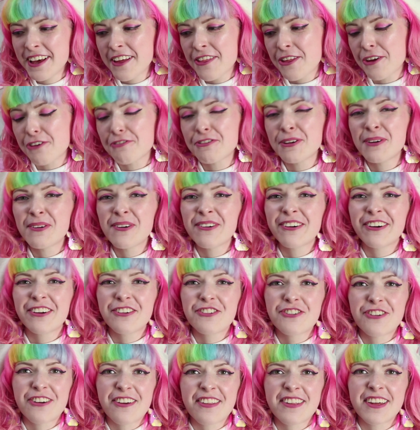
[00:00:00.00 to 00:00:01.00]
So if you are
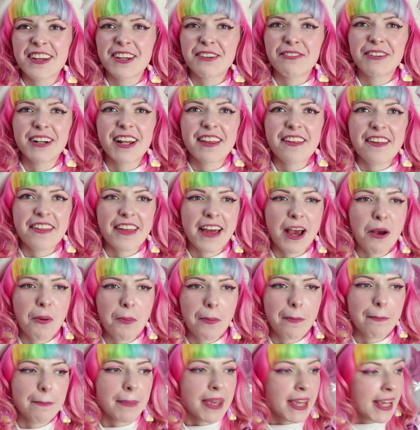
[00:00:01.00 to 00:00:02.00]
interested, it really does
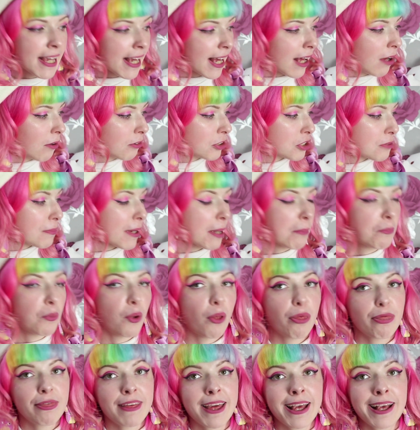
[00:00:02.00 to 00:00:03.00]
help me out to make
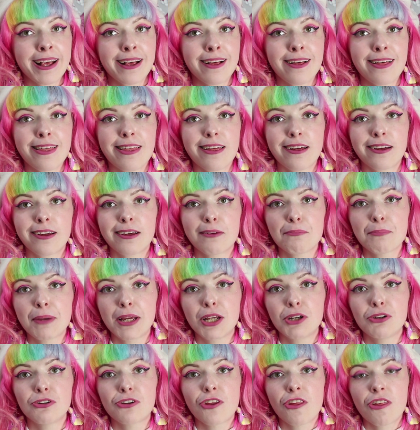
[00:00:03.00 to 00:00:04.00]
more things and
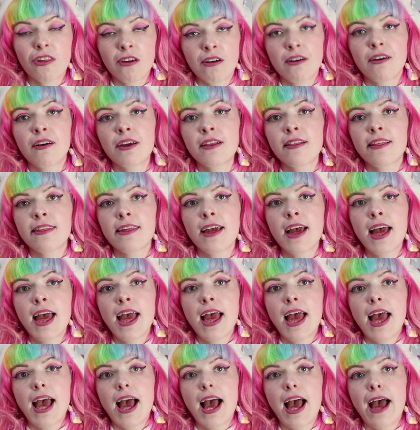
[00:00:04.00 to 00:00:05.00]
make new designs,
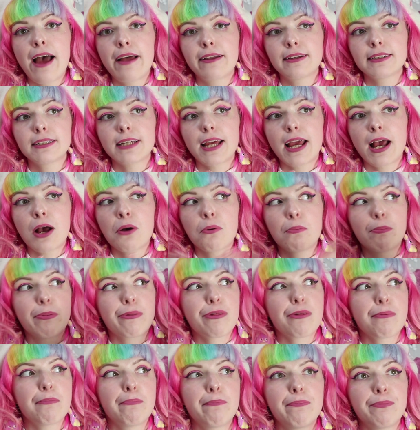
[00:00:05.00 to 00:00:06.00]
and it
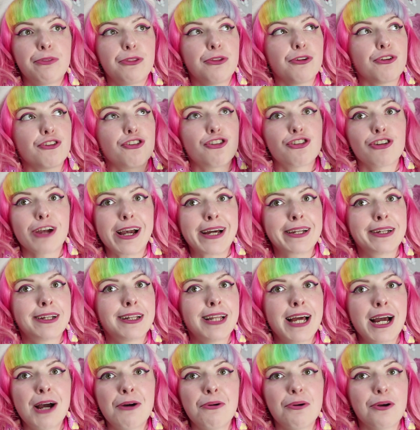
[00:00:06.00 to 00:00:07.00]
helps the
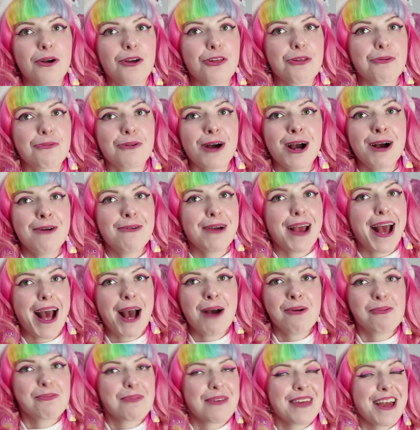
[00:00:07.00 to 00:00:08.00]
channel out as well. It
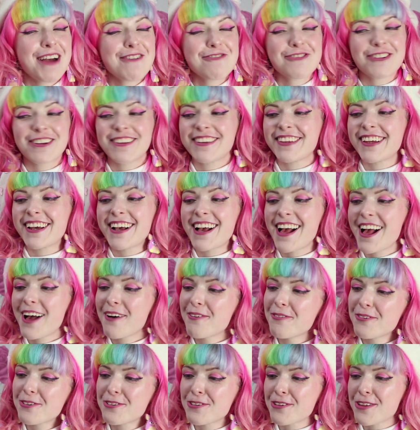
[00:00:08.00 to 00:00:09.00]
helps everything
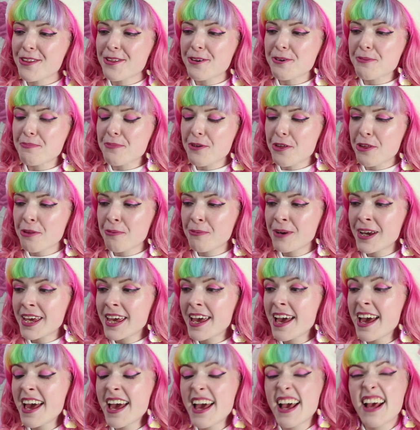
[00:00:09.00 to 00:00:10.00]
out, which is super
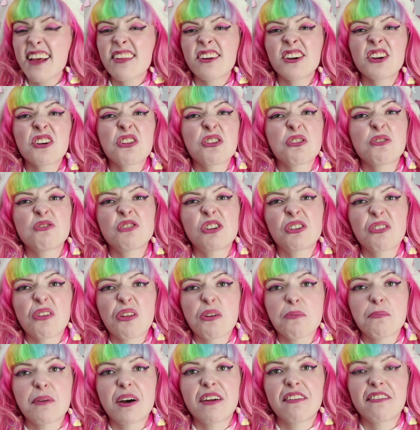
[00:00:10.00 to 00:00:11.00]
sweet. It's only
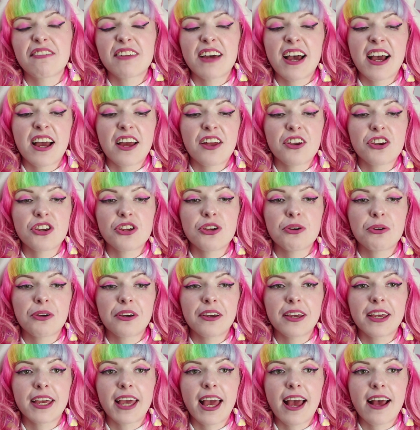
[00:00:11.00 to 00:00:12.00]
$2 a month and you
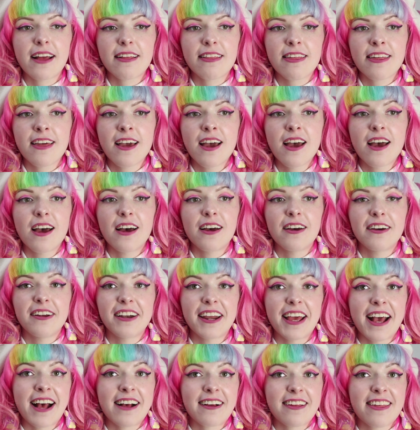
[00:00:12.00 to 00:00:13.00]
can get
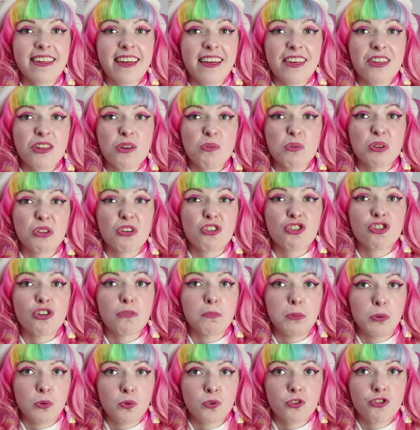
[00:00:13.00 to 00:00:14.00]
early access to when the
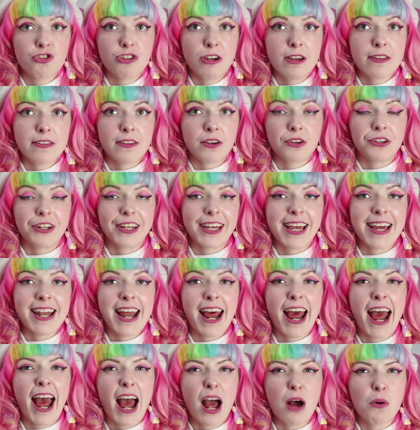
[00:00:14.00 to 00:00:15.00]
shop launches. They're going to get
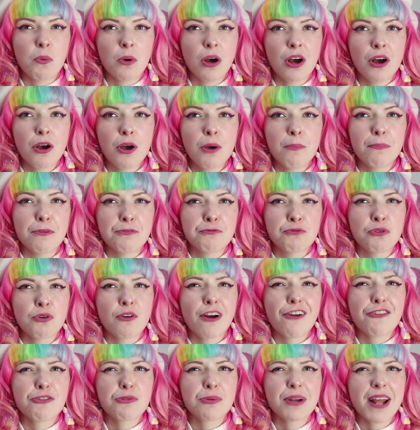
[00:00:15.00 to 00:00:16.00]
an hour
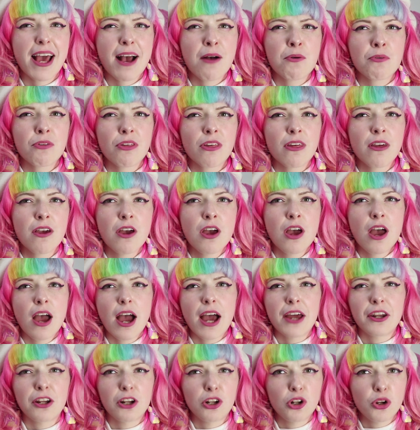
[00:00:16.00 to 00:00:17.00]
before everyone else,
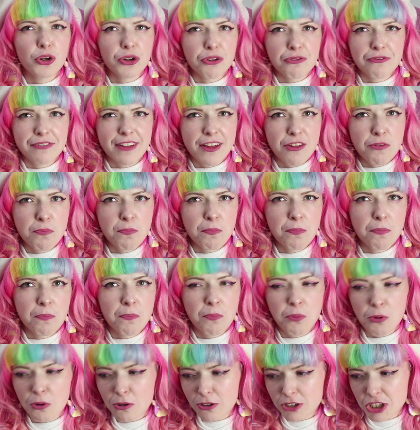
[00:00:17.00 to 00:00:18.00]
and a lot of this
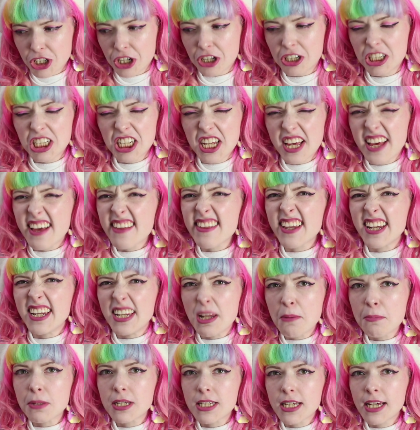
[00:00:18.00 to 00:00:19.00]
product is
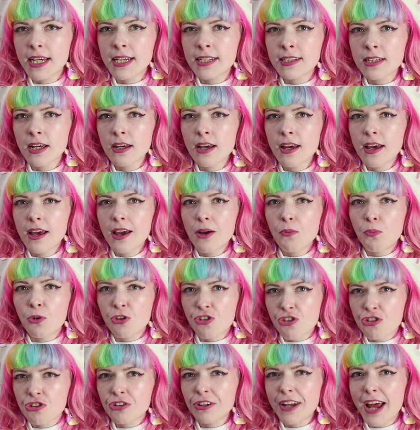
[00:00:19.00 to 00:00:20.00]
limited.
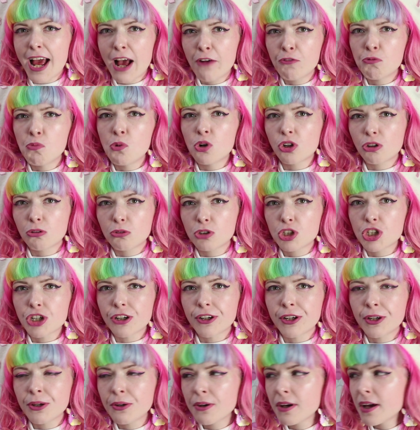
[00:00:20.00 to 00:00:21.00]
We're just going to have one or
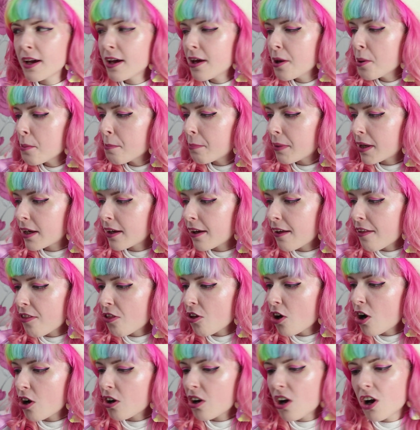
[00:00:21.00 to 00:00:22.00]
two
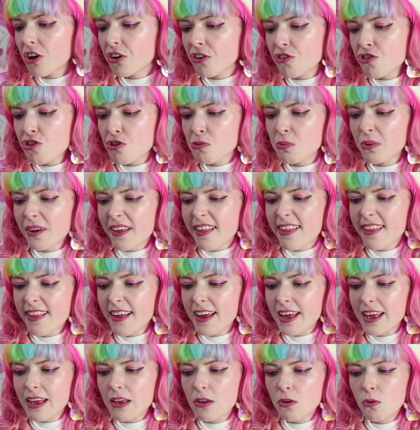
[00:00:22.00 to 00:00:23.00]
because I kind of just want to
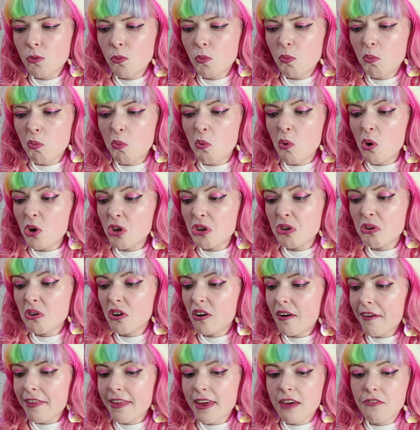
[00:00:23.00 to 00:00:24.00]
see what you
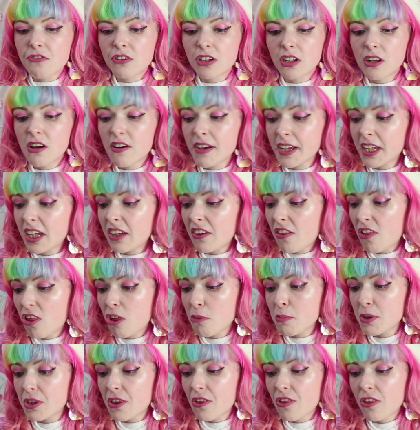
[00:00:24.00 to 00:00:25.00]
guys even like, and
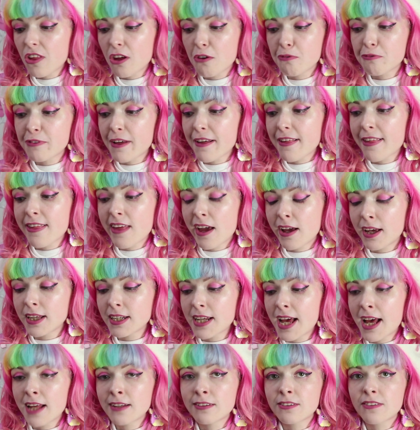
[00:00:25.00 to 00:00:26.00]
some of the stuff that's
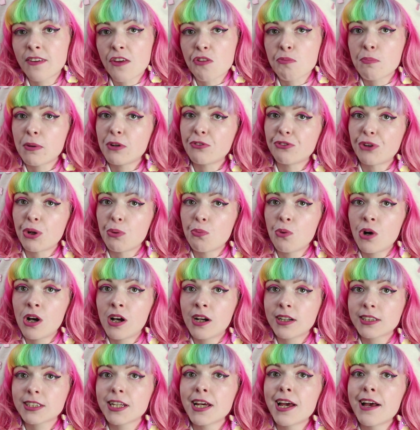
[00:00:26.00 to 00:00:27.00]
secondhand that's been
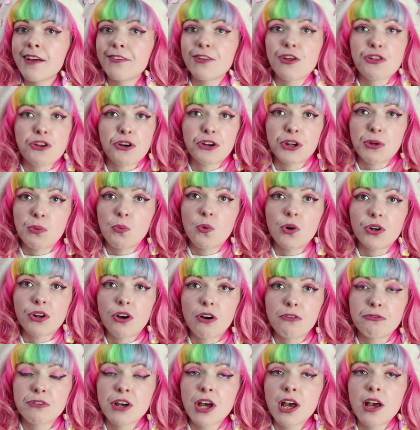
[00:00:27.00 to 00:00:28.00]
reworked there's only one
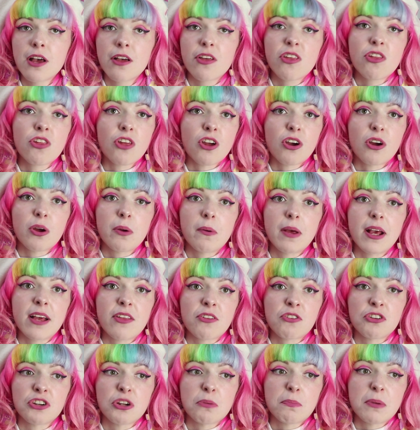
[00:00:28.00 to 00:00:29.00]
of, so
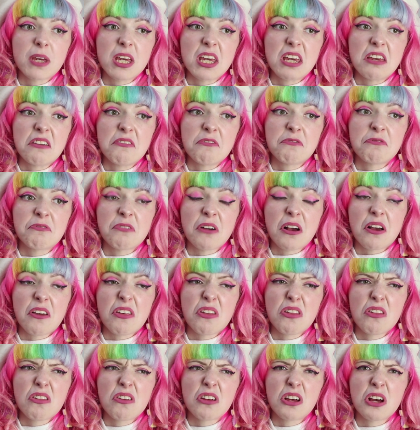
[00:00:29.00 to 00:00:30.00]
it's going to be
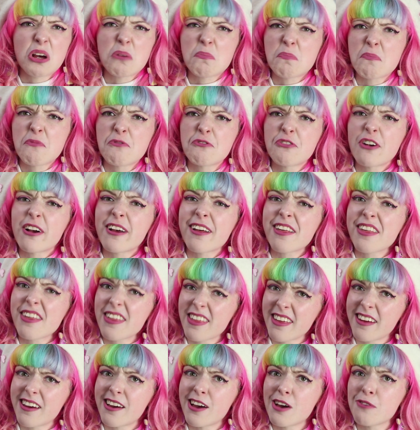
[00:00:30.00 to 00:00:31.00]
first come first
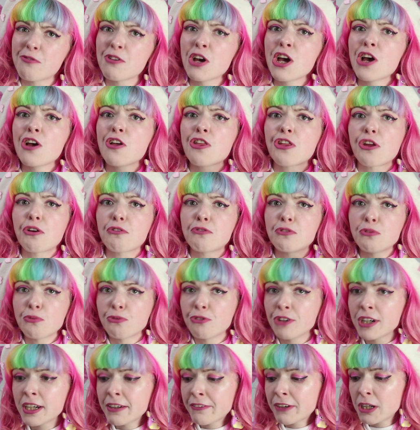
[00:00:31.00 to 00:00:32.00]
serve. So if you
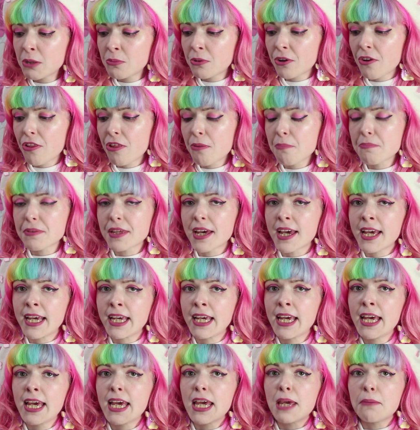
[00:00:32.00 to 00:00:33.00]
really want
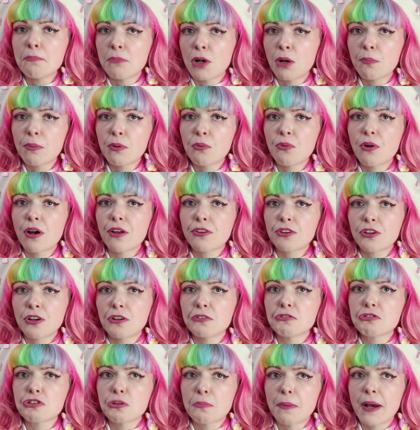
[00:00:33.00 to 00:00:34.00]
something, it might be worth
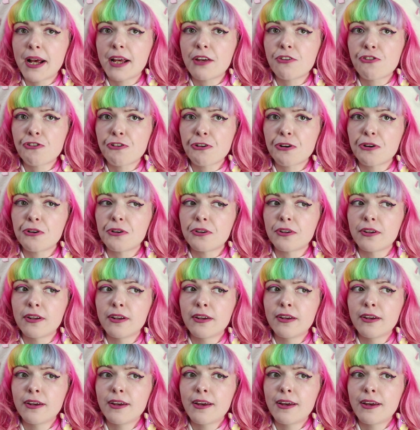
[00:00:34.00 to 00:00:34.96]
going to the Patreon